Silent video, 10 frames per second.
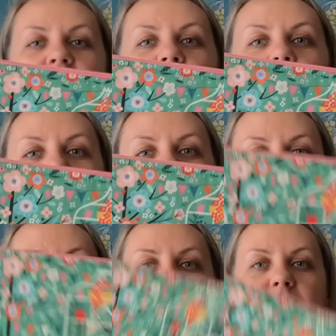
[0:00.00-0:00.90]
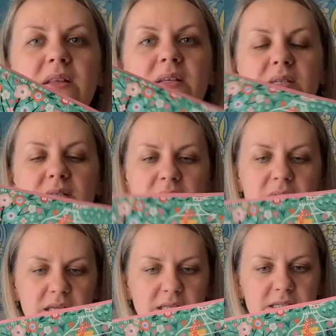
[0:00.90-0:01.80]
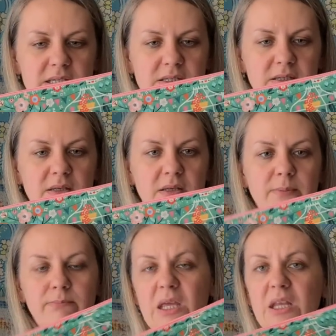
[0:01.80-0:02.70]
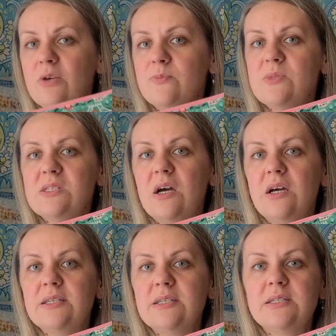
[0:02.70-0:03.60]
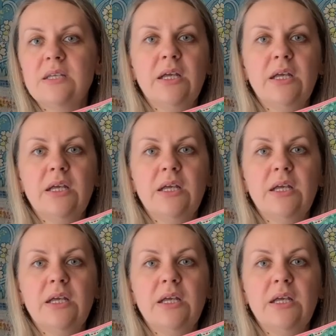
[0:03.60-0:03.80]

I picked it up, and I think this is medium size.